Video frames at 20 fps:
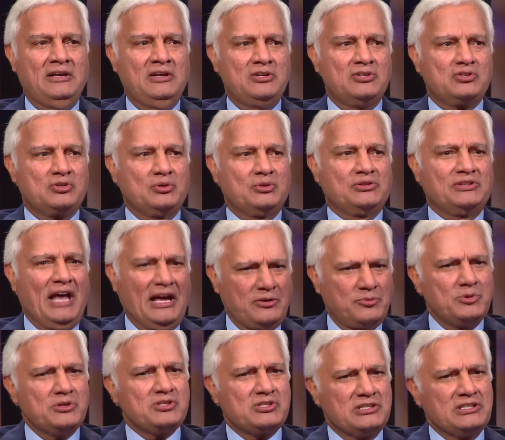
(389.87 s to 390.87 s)
So
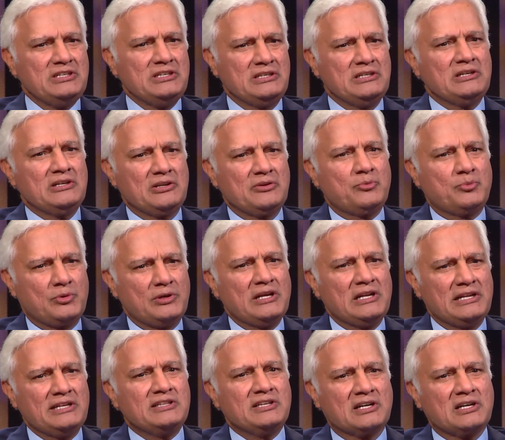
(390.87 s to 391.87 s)
that was
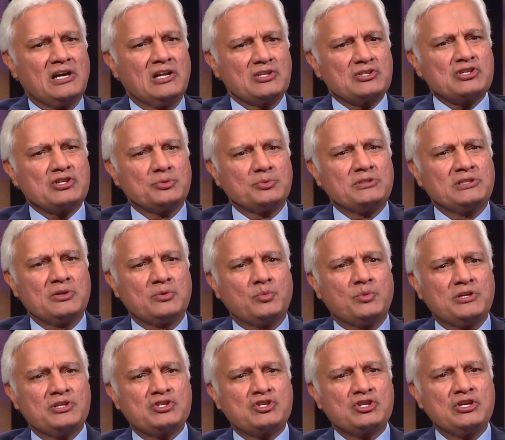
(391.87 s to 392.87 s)
really the culture within
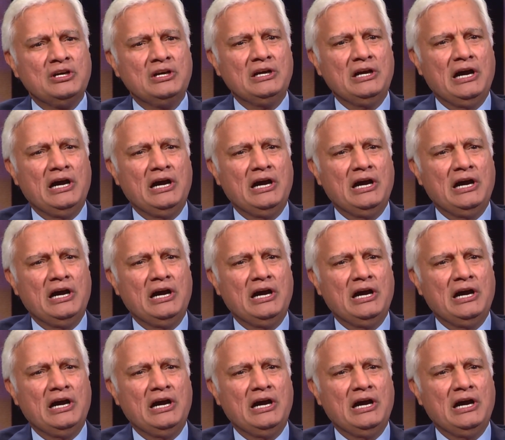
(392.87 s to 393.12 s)
which